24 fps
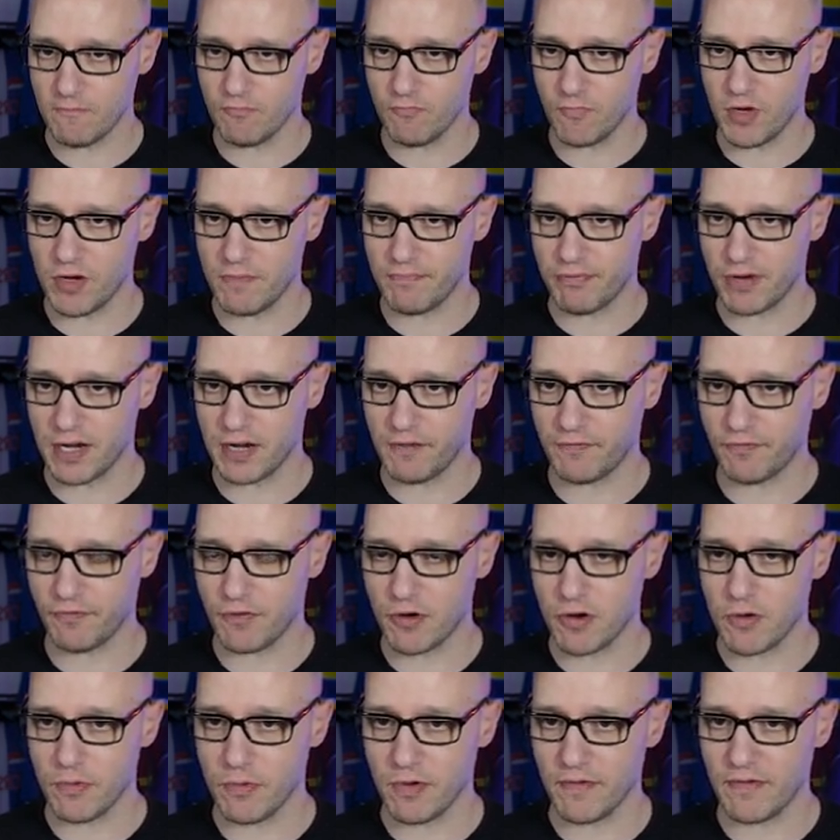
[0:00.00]
We break
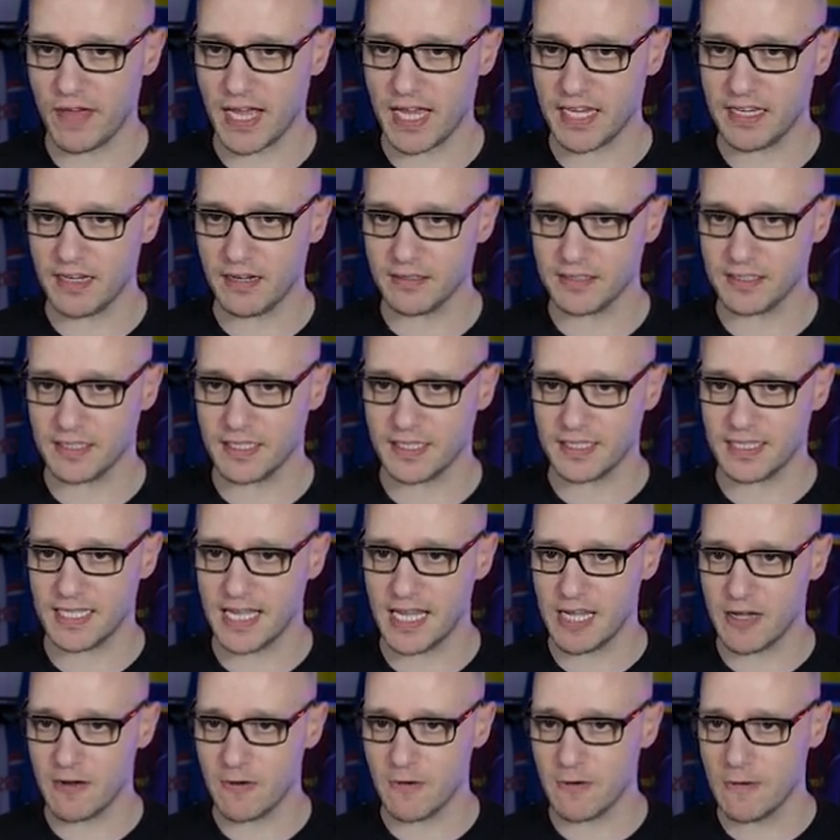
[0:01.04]
through with our youngster
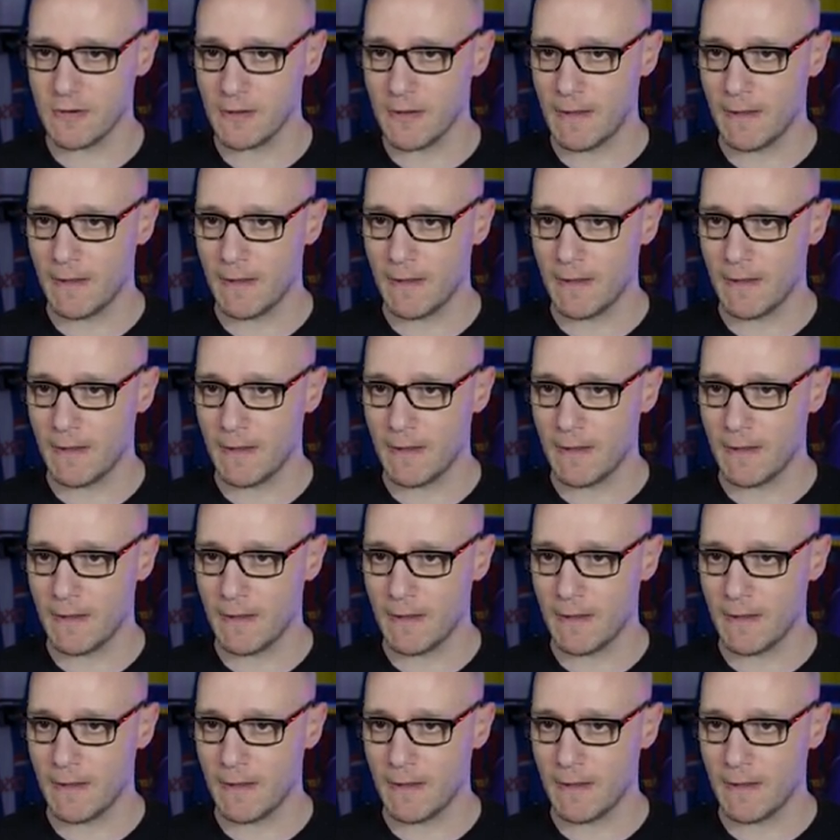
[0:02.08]
Tel